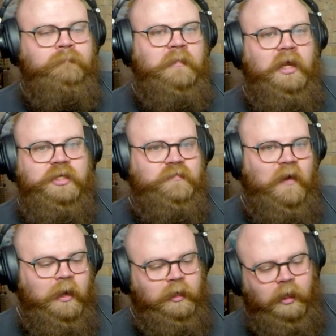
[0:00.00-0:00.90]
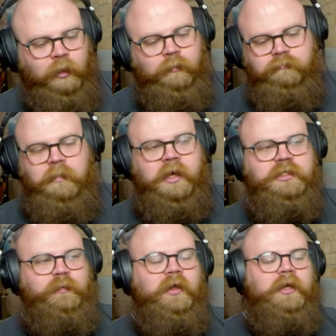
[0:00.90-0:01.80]
And it's fine. I don't
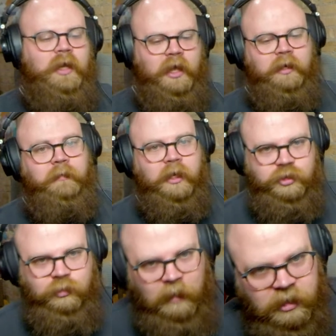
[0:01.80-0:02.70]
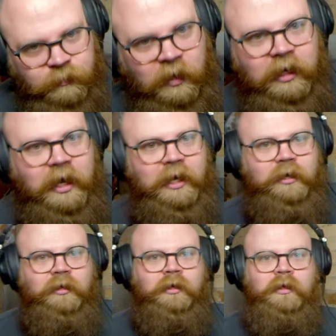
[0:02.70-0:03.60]
mind playing Ed, but I do mind playing
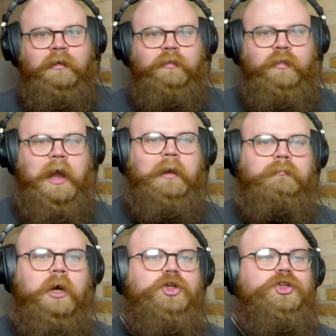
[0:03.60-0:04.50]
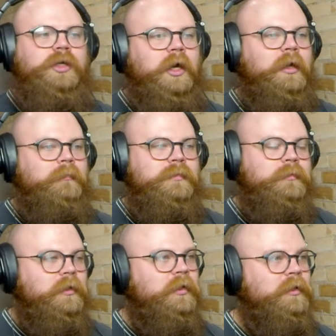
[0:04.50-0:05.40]
Ed that much time.
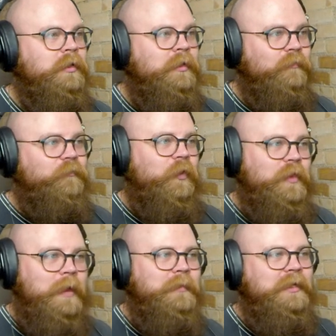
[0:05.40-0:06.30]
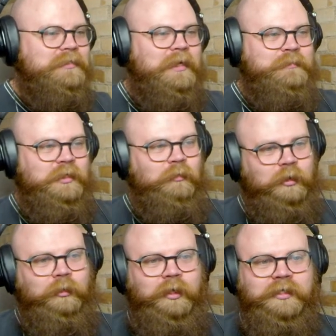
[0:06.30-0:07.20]
For that many times in a
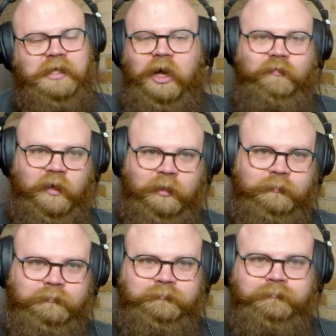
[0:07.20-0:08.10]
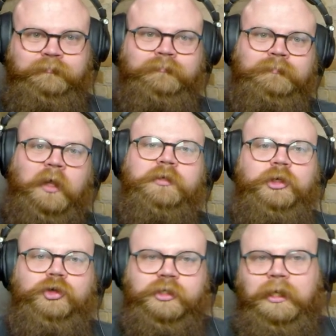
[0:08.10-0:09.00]
row is not fun. It was
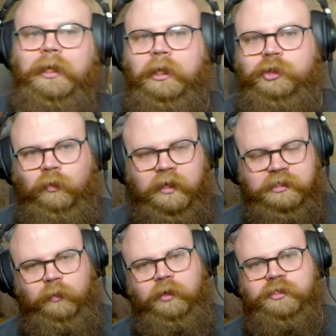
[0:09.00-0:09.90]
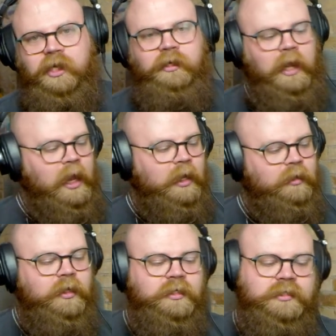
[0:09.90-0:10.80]
interesting to get to Grands on Winner's side. Yeah,
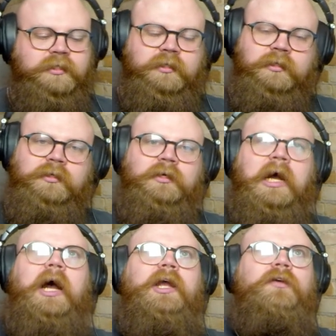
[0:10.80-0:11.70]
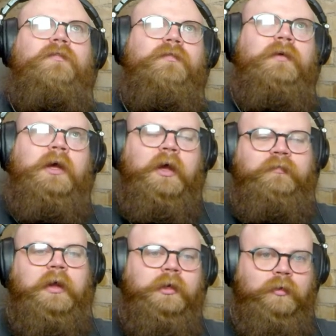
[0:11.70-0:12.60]
nice. I've I've
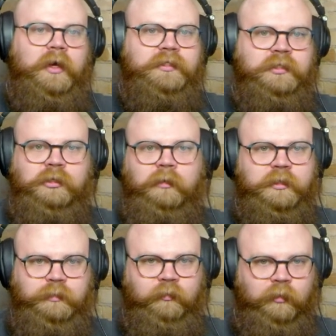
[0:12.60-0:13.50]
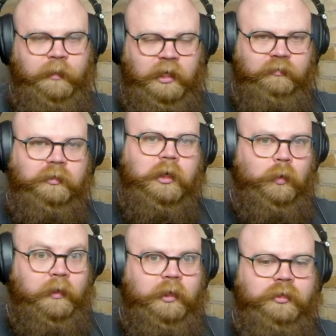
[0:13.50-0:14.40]
gotten to Grands at tournaments before, but never on
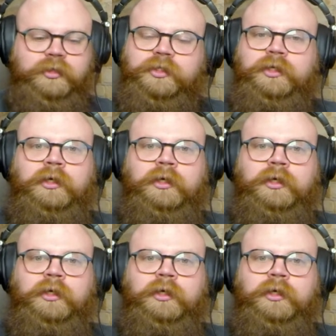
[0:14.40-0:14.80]
winners.